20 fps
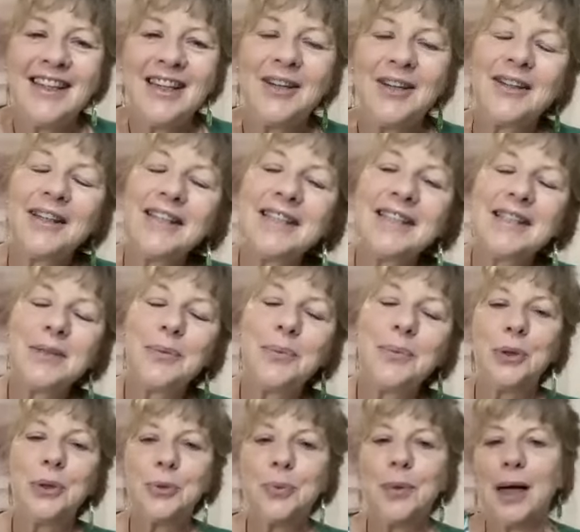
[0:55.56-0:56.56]
Now, this is a
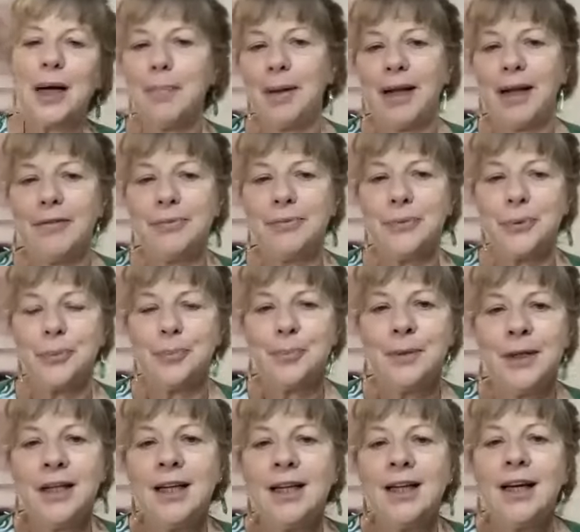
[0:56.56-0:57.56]
worldwide platform,
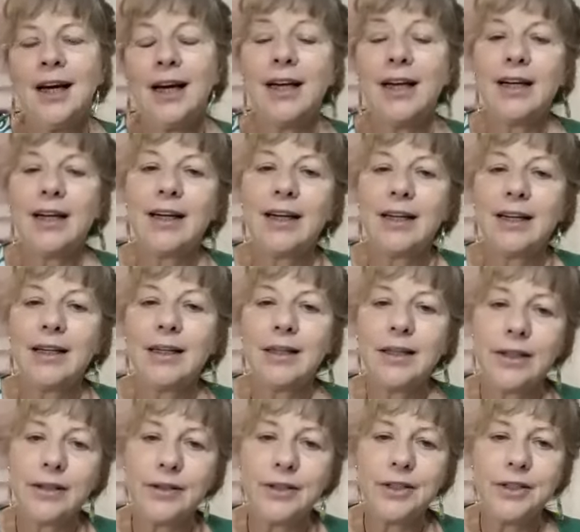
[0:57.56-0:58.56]
and I
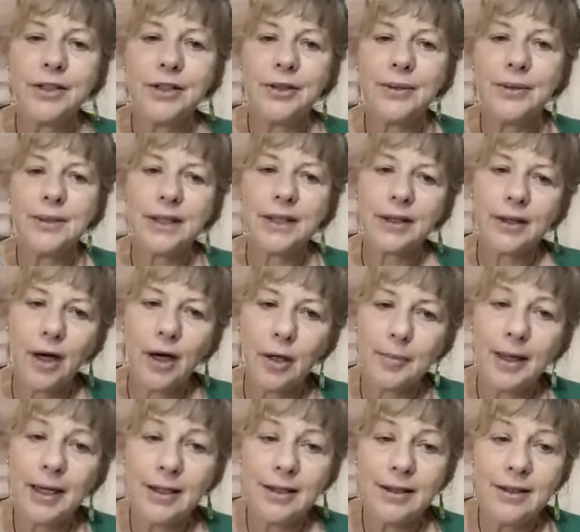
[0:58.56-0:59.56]
encourage you to
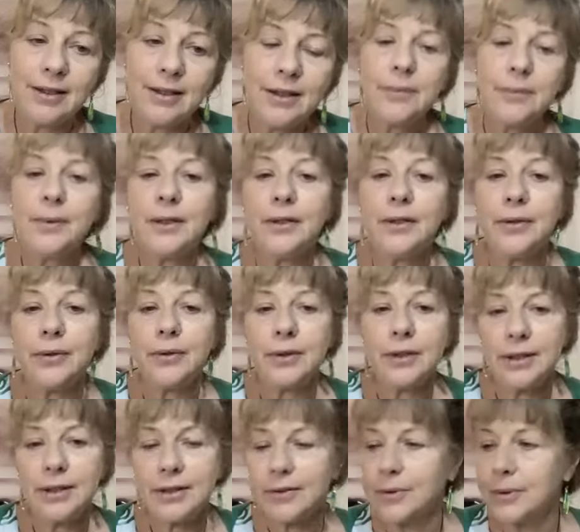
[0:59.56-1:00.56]
comment with your
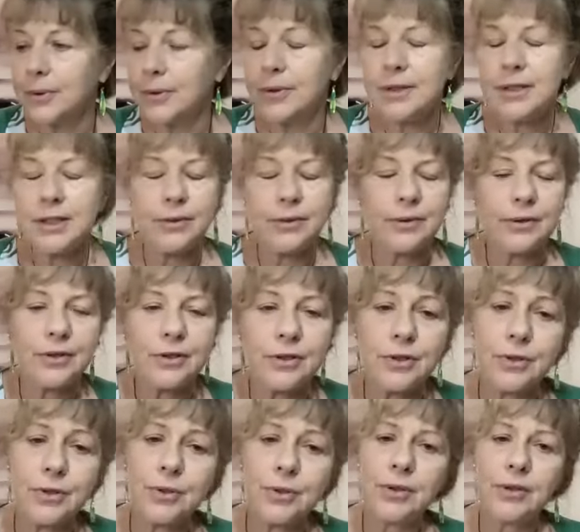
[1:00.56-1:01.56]
thoughts, your
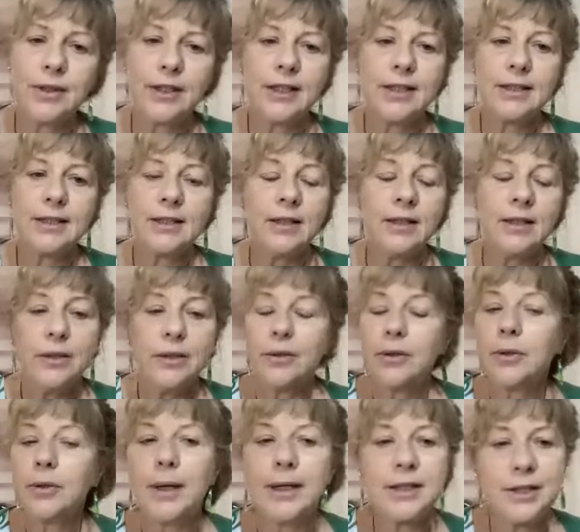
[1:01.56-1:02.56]
stories, your
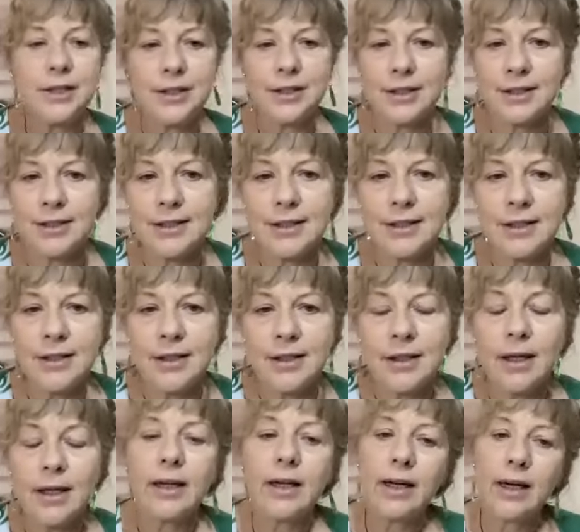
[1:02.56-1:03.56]
questions,
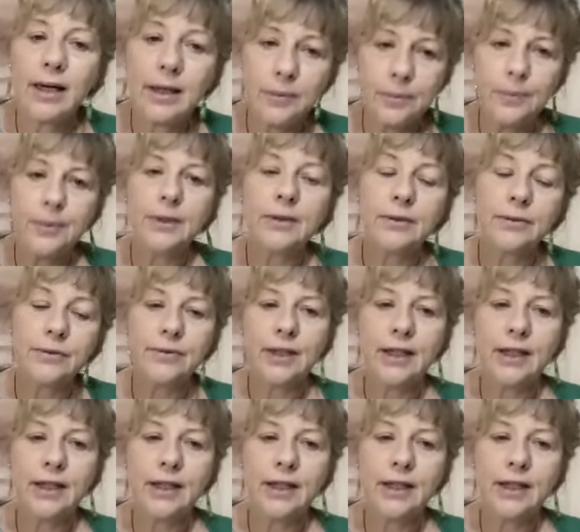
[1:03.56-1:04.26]
and I will